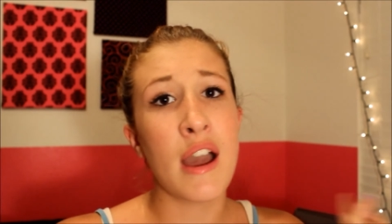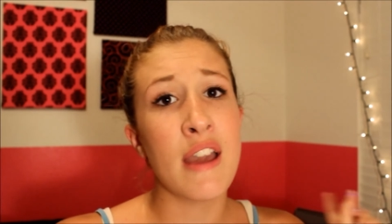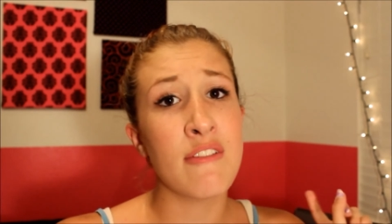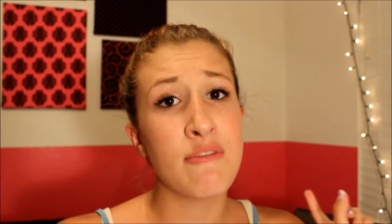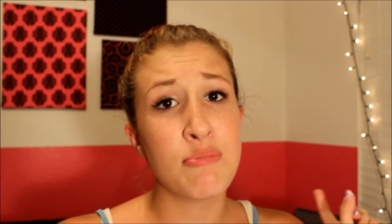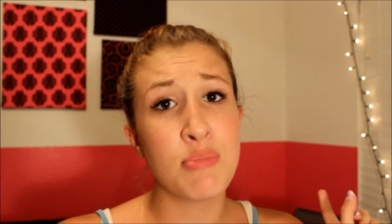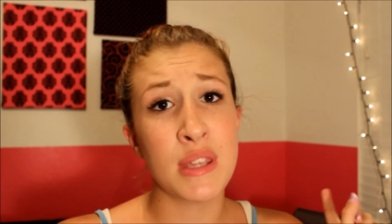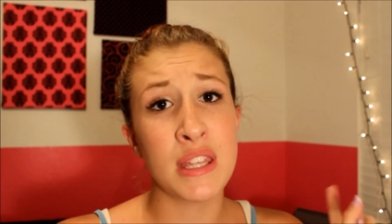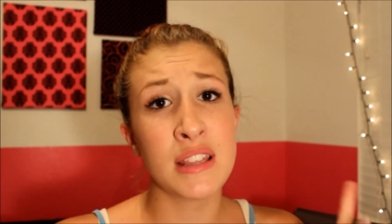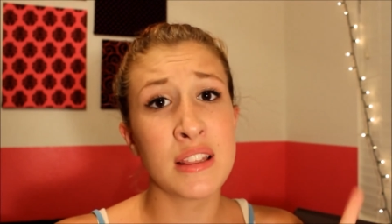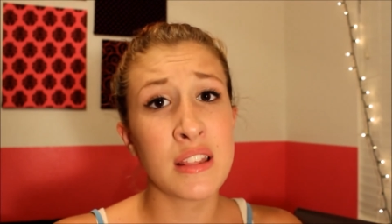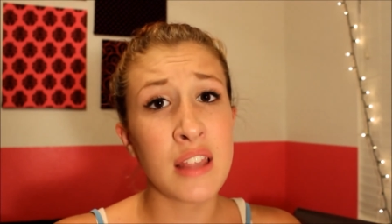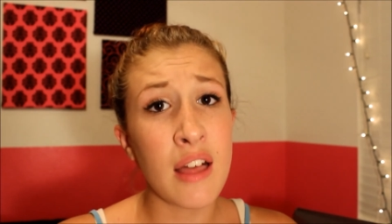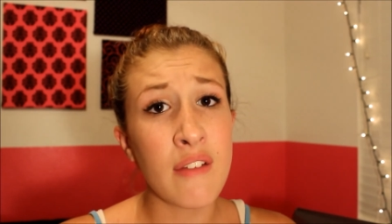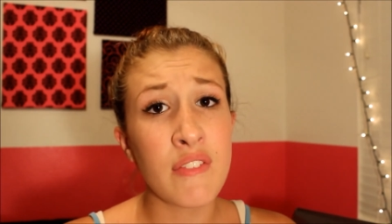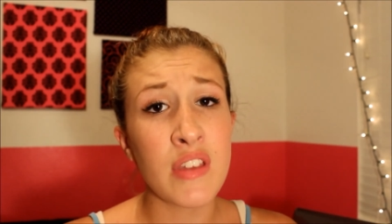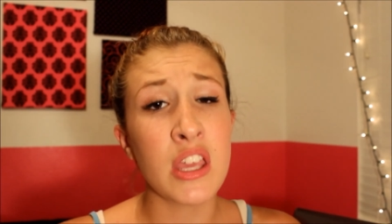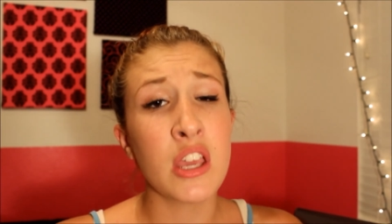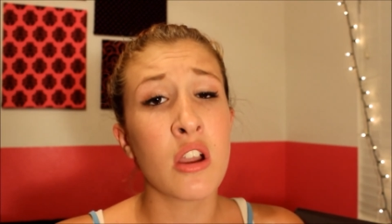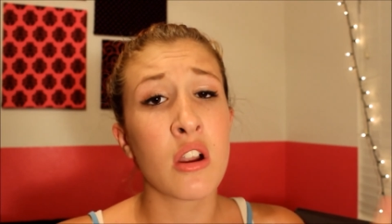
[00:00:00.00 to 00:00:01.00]
I've been
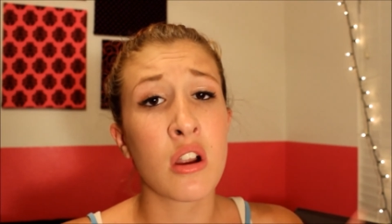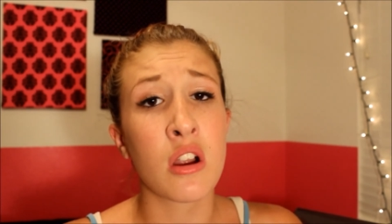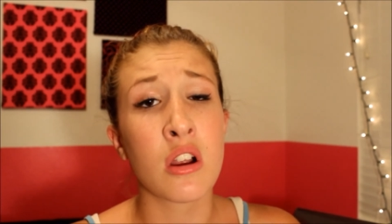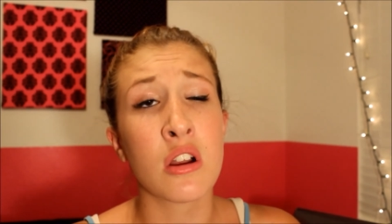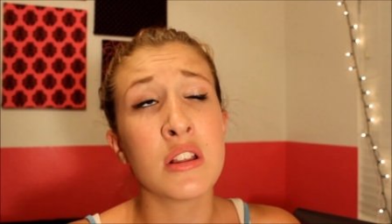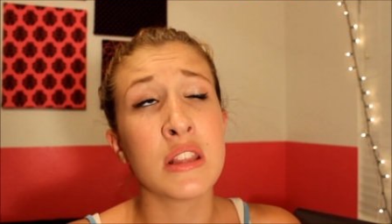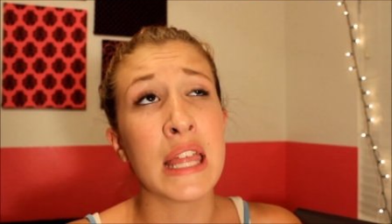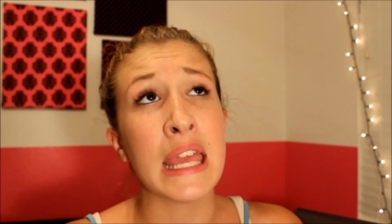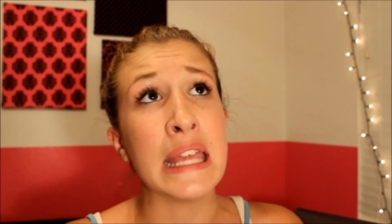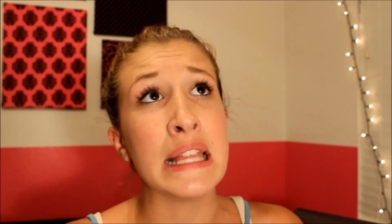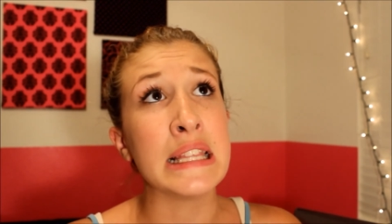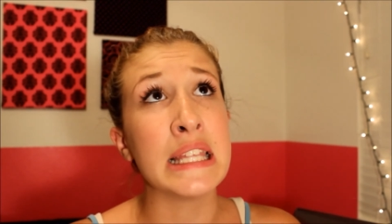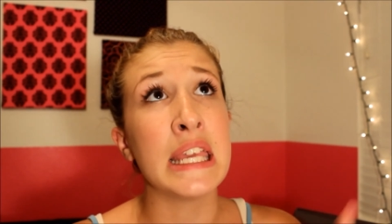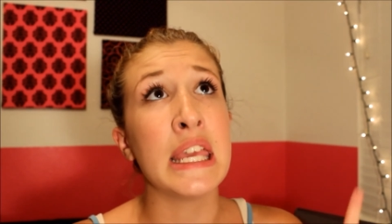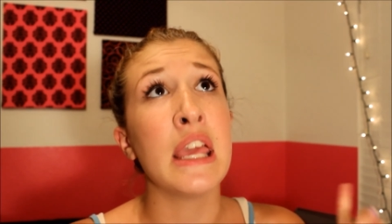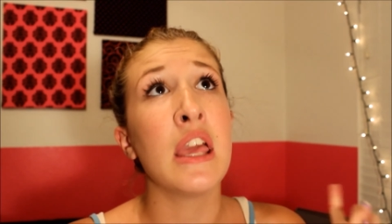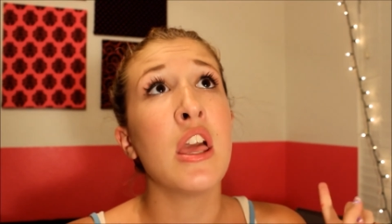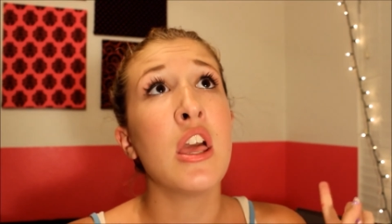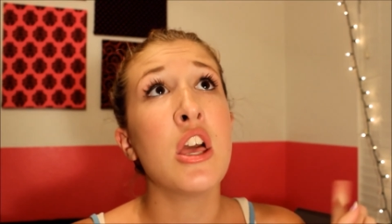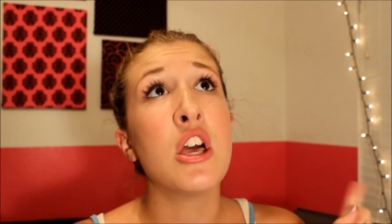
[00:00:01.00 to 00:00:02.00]
loving her
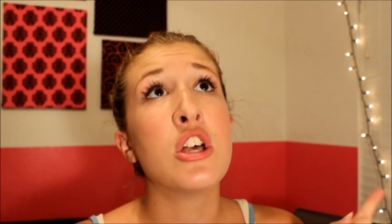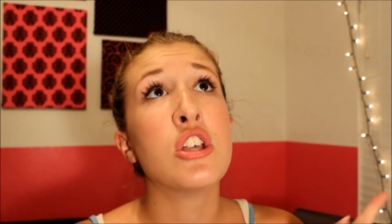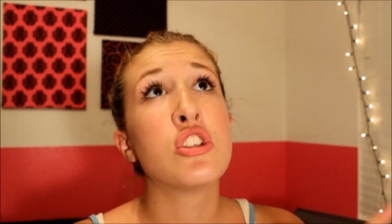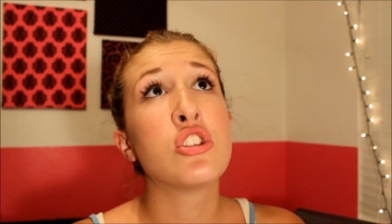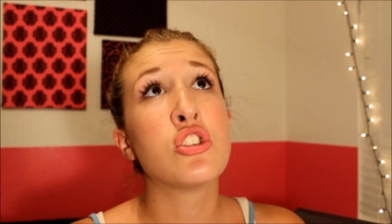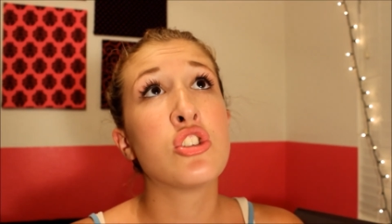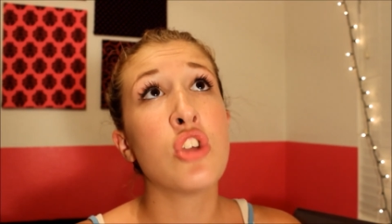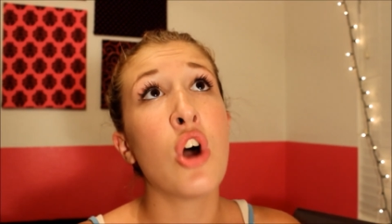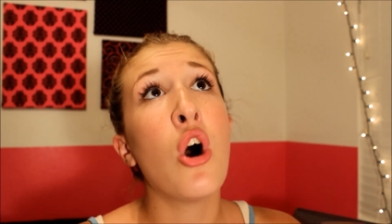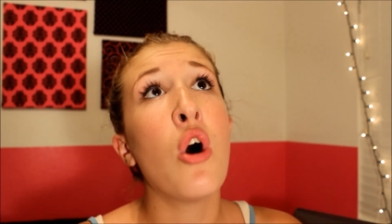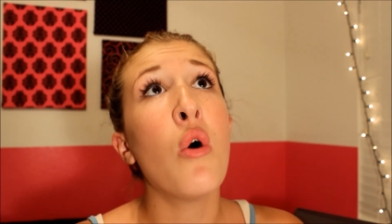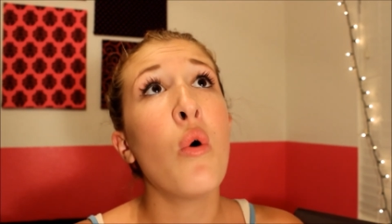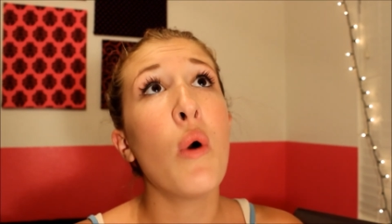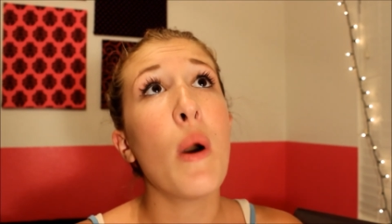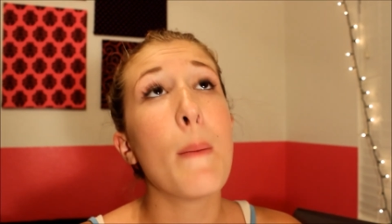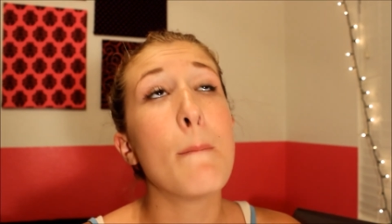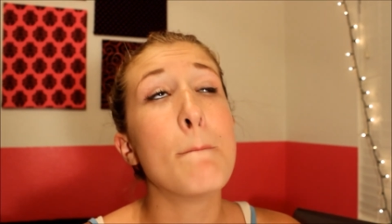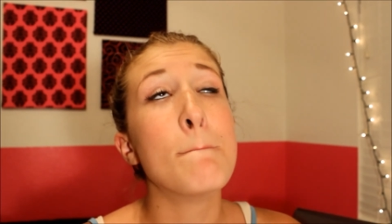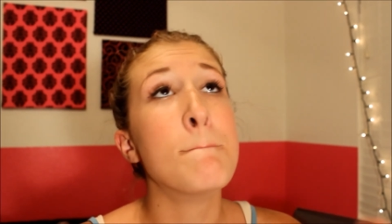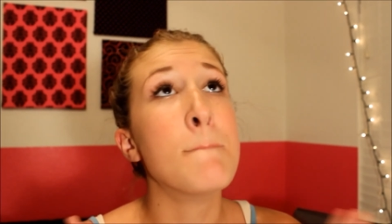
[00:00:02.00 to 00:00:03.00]
lately
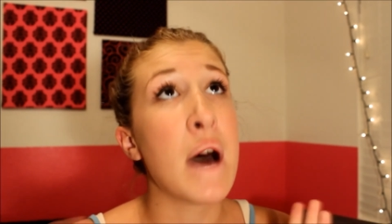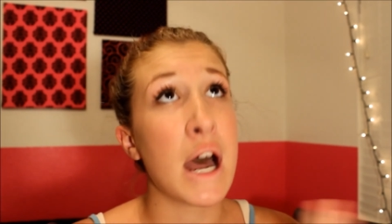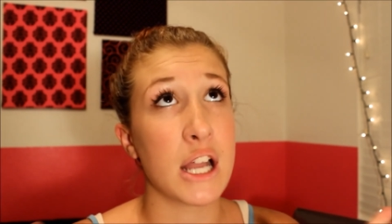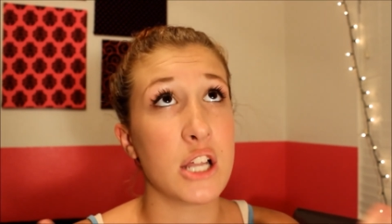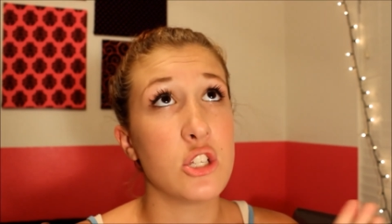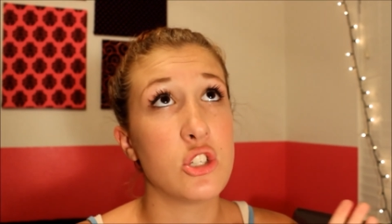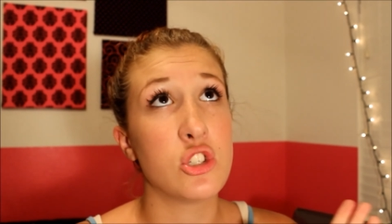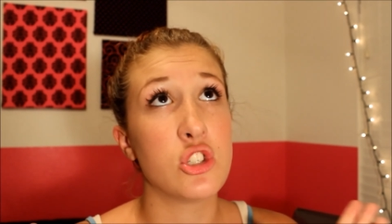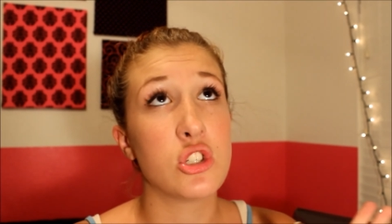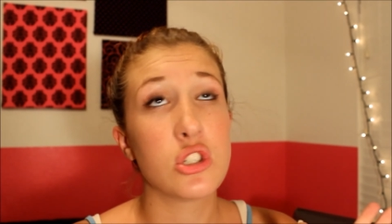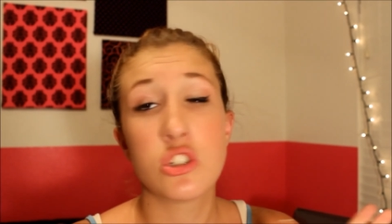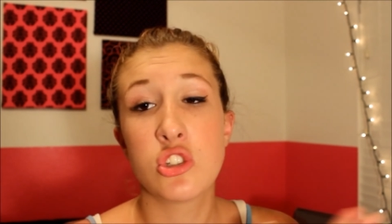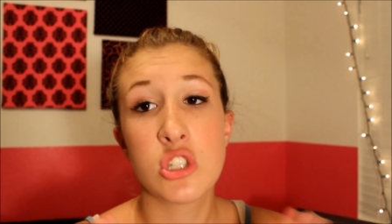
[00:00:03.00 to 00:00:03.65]
so much.